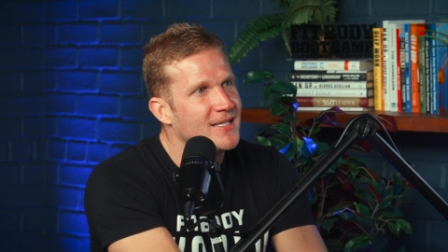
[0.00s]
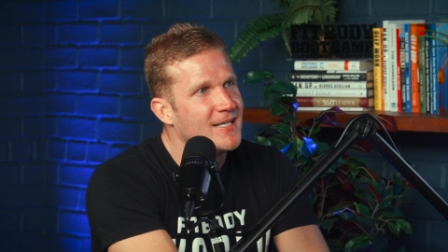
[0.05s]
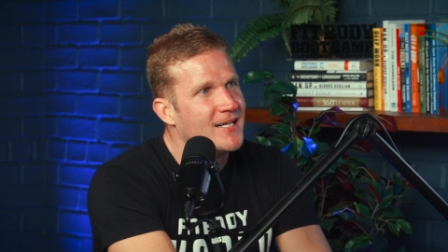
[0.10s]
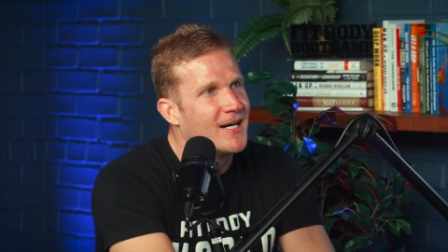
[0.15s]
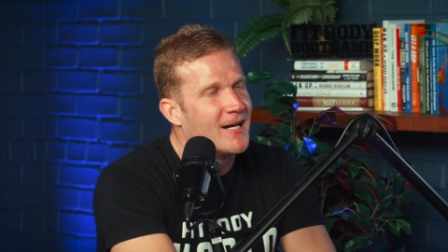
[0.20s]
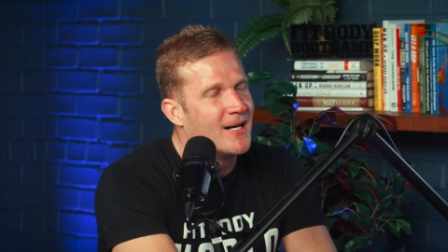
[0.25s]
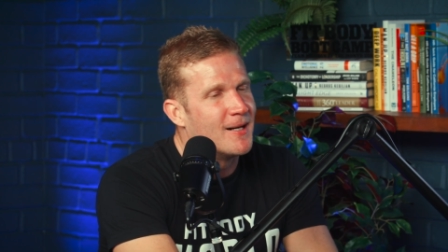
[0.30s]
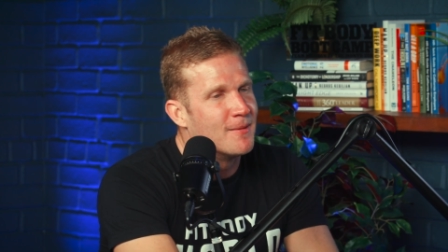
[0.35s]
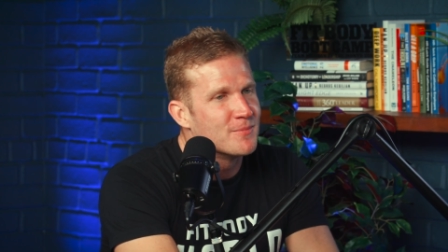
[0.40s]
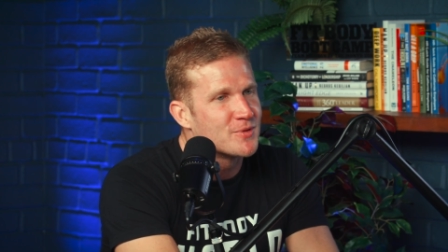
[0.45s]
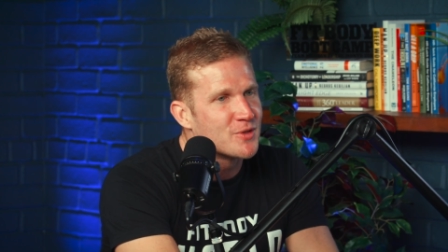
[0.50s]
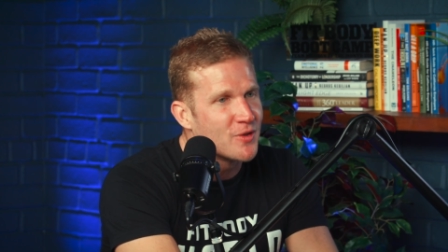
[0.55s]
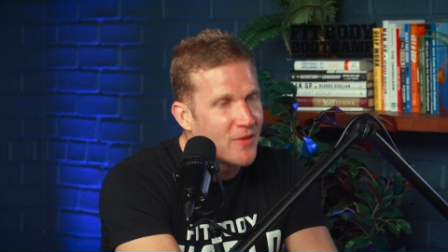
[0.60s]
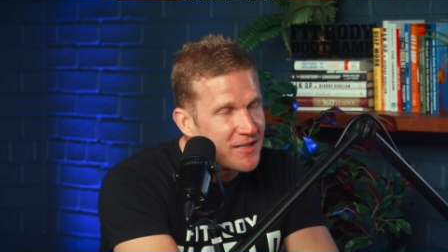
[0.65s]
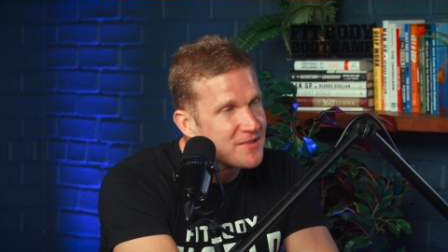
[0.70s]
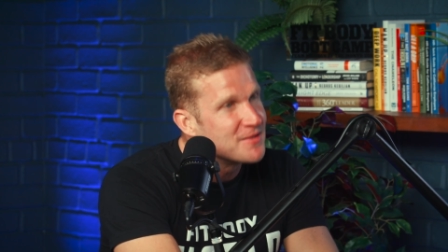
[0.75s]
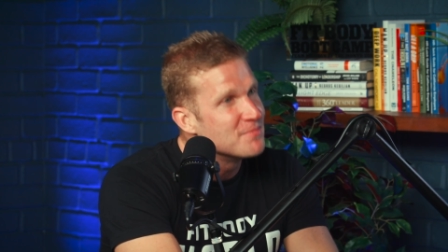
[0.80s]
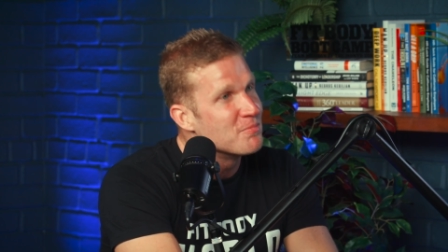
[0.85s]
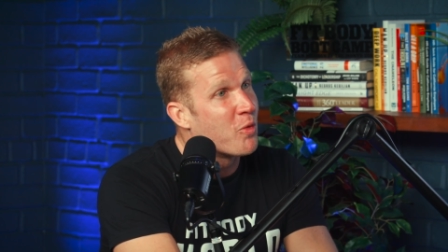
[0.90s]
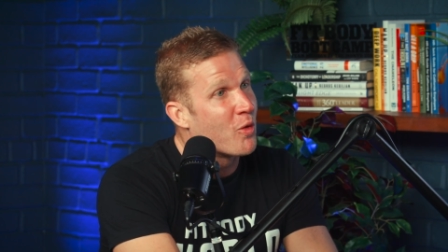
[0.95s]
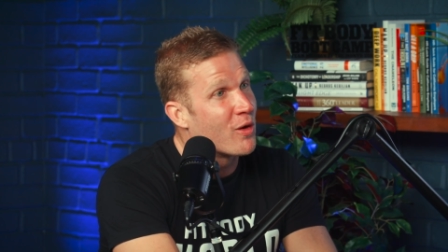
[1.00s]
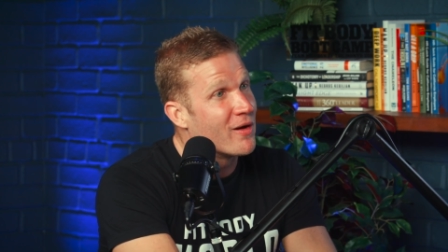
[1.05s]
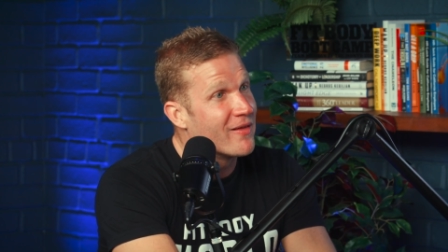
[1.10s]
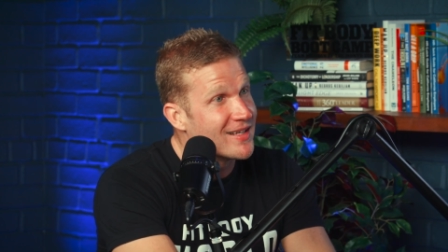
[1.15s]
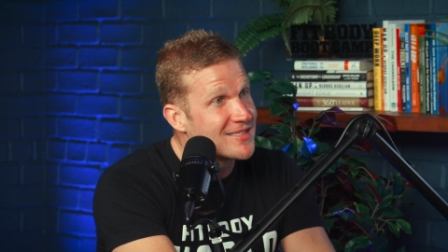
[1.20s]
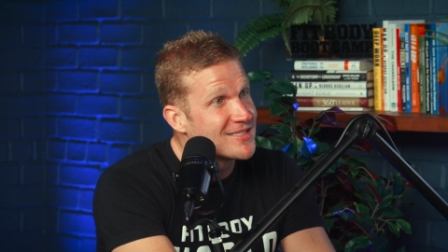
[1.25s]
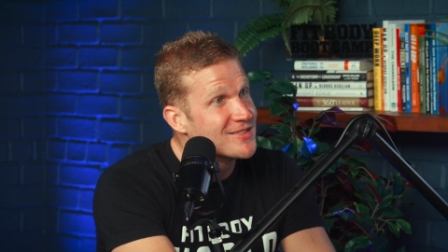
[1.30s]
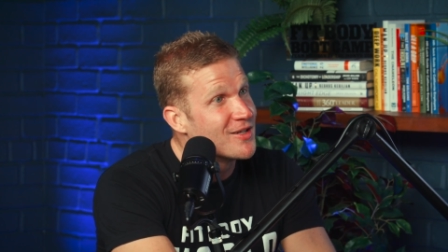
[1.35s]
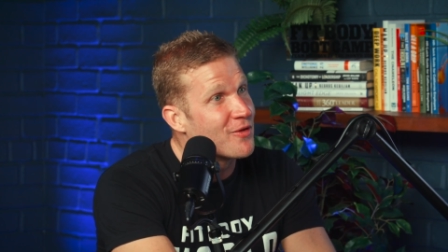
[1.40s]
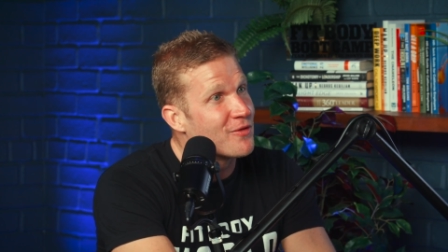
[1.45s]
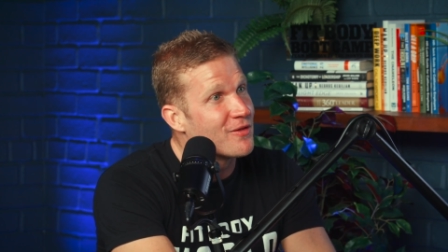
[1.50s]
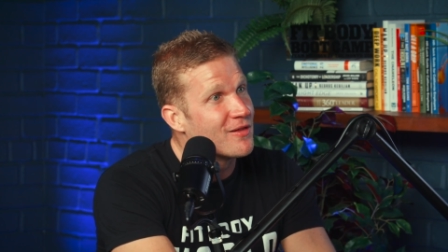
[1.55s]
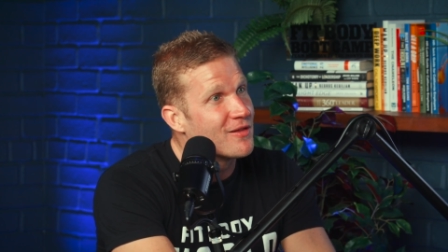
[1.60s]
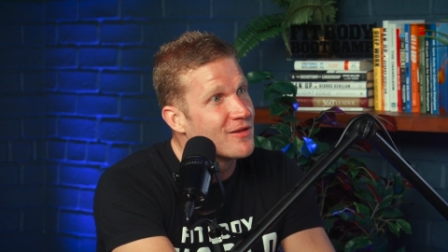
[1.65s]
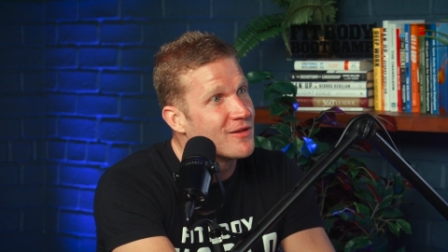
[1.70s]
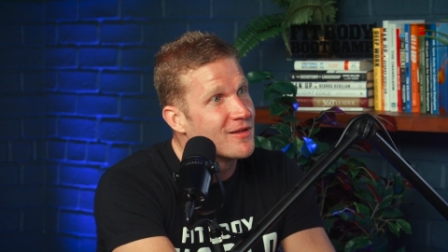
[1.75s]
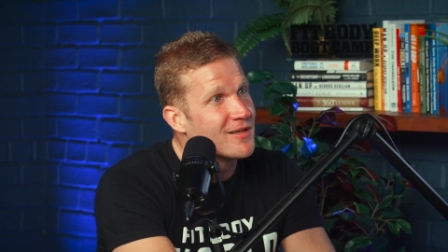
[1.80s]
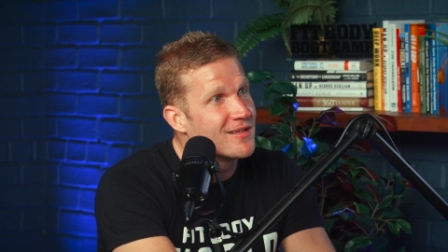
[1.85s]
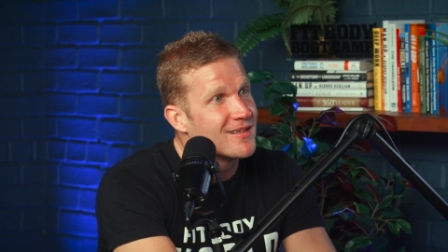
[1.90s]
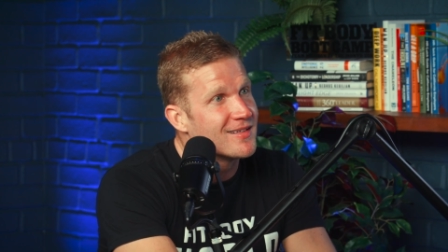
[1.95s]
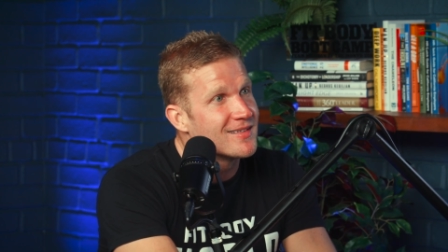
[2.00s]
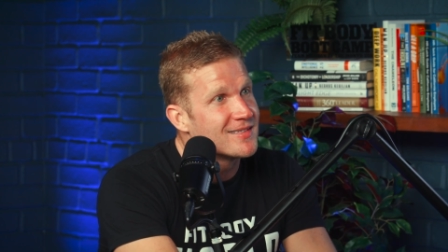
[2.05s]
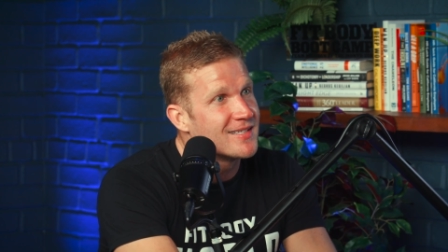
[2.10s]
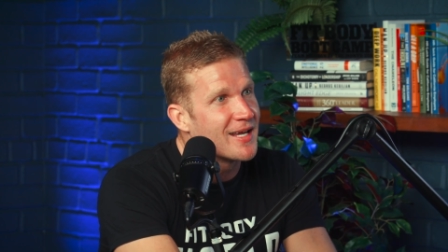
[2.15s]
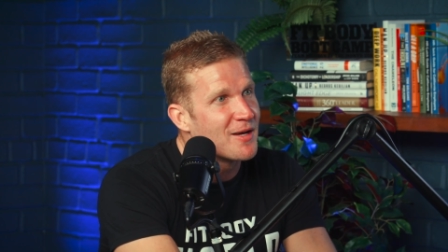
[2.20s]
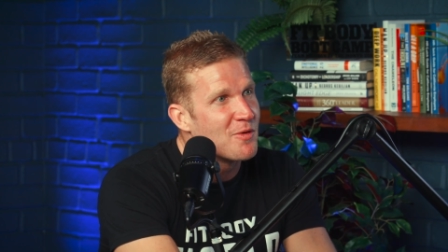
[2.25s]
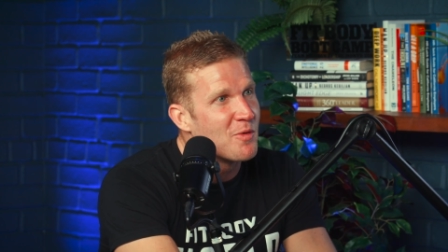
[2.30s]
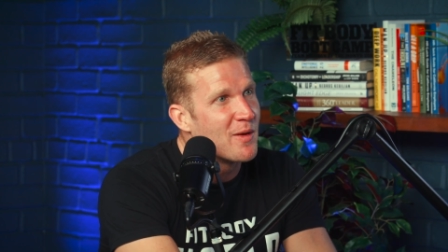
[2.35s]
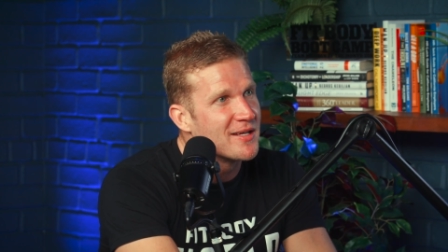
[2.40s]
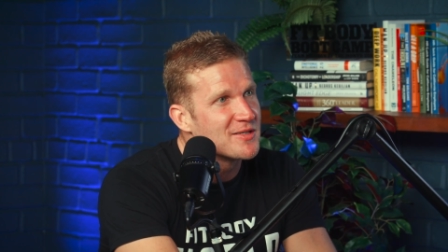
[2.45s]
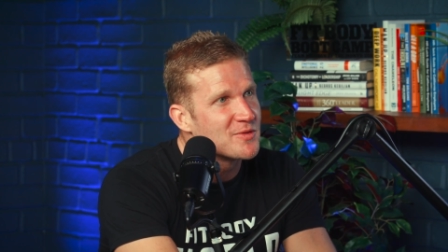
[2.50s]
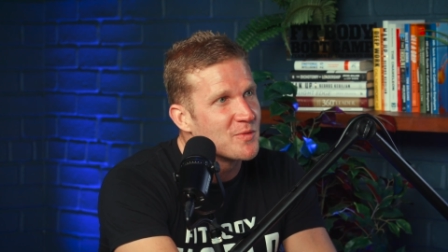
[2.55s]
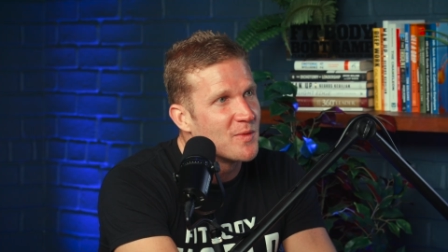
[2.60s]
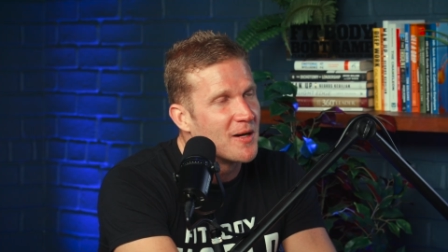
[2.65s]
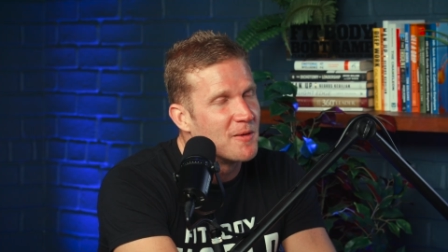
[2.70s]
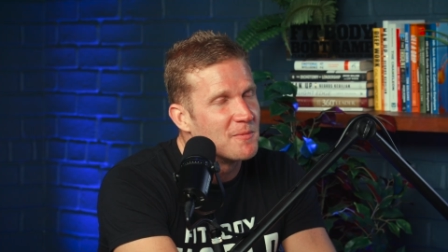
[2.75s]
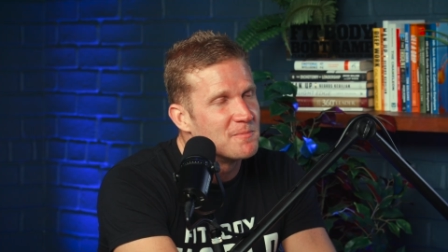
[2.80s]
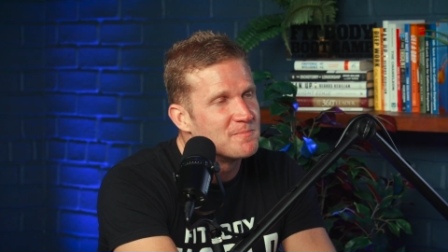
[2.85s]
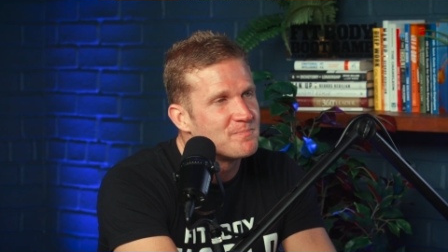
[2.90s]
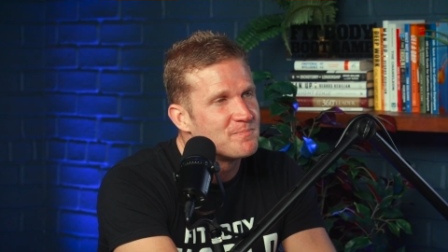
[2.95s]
Yeah. Um, so that's important. That's another uh, yeah. takeaway as well.